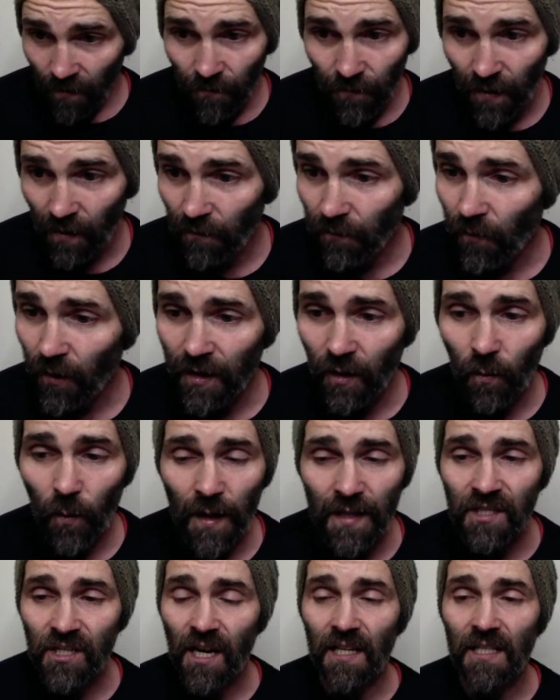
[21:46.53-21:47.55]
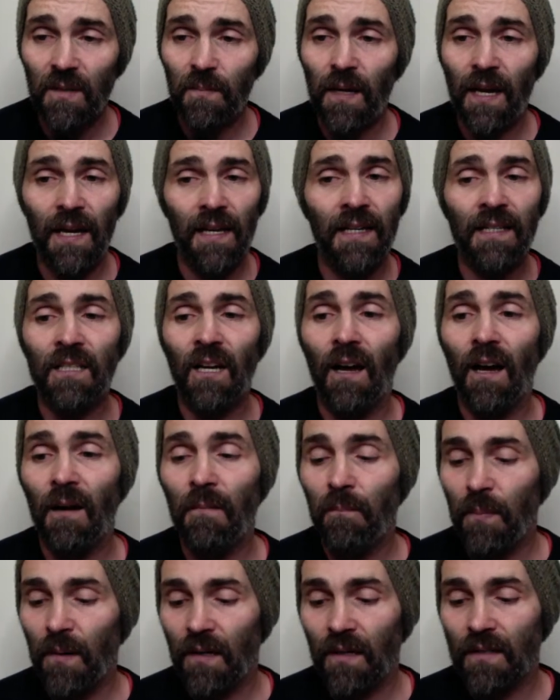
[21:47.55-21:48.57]
feel free to reach out to me
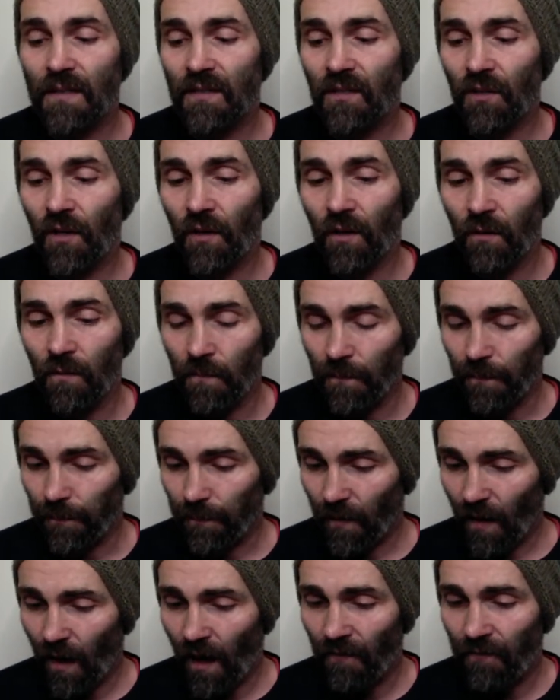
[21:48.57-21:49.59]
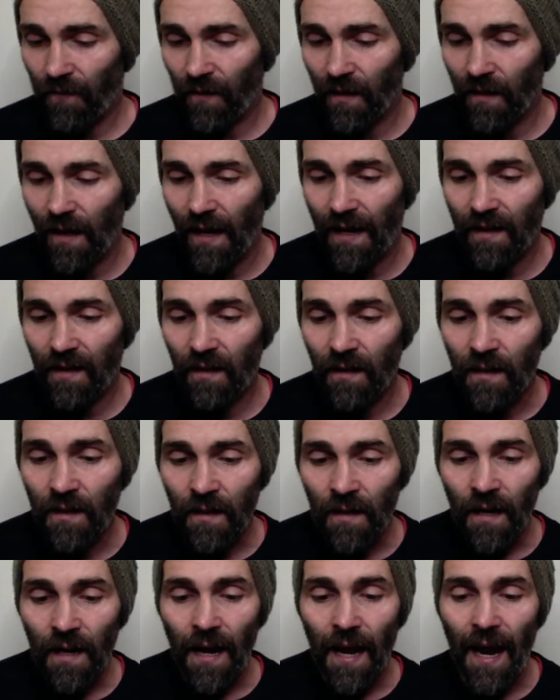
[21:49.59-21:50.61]
anytime because, you know, I feel like
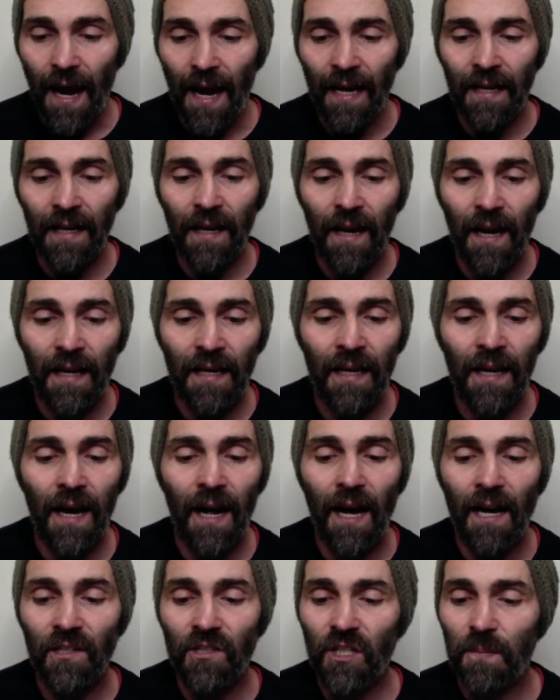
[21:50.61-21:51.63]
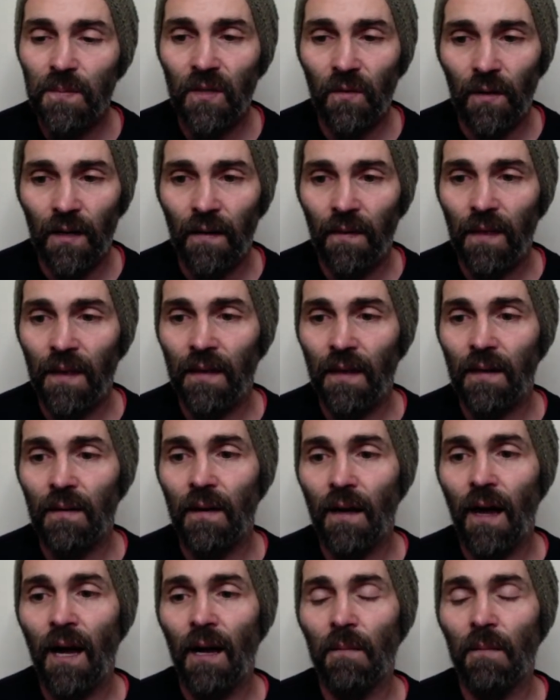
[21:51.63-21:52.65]
any hardships or anything that